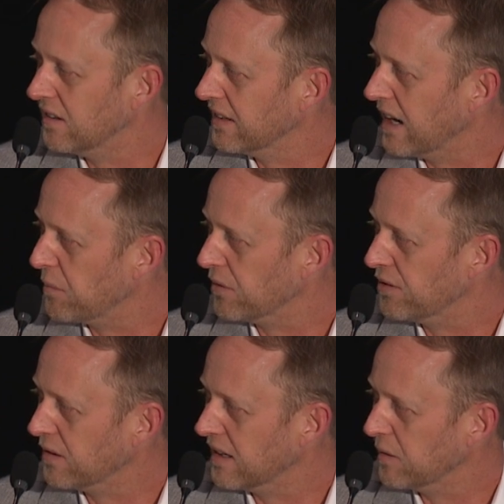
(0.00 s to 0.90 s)
and the
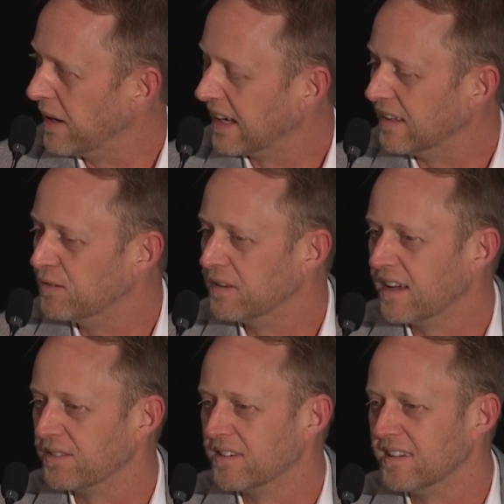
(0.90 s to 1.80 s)
opportunity back in
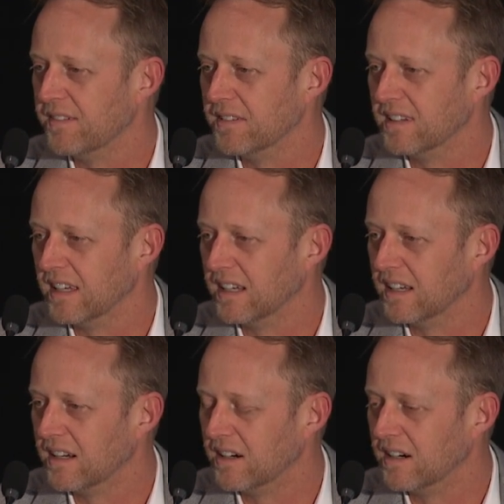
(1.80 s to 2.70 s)
2017,
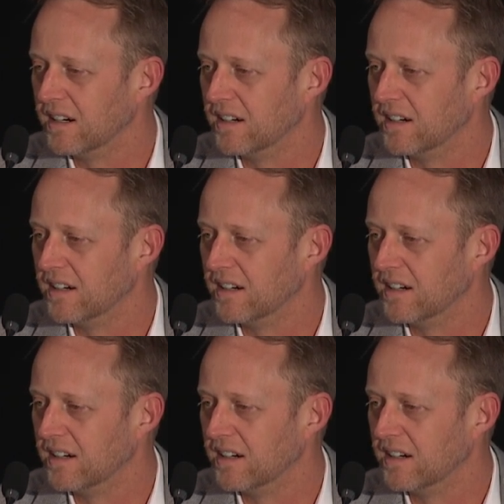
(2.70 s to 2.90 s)
and our,